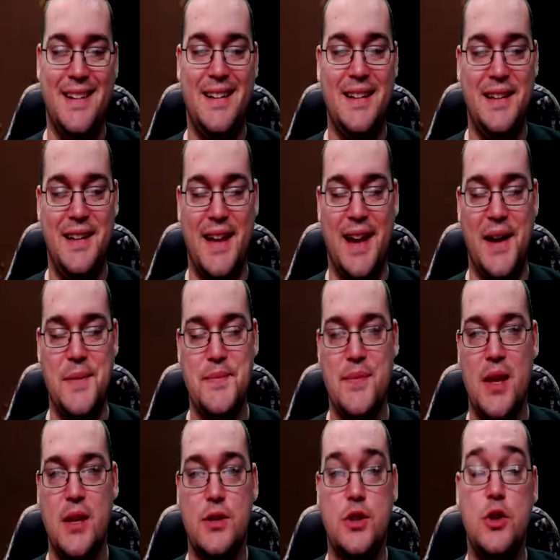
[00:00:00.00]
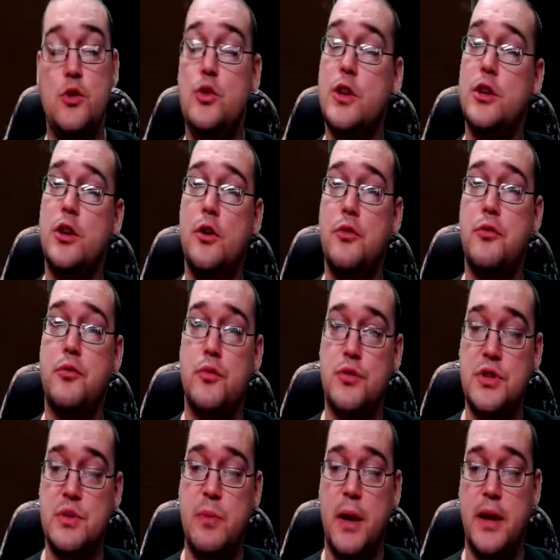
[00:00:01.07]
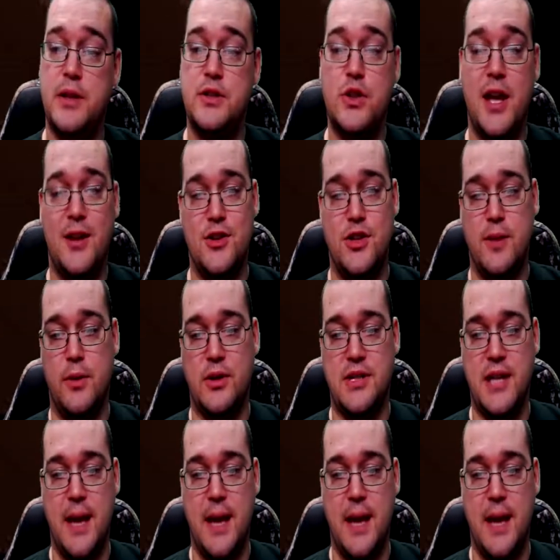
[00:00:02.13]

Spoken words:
Yeah. So you can go through the spikes, you can't jump on top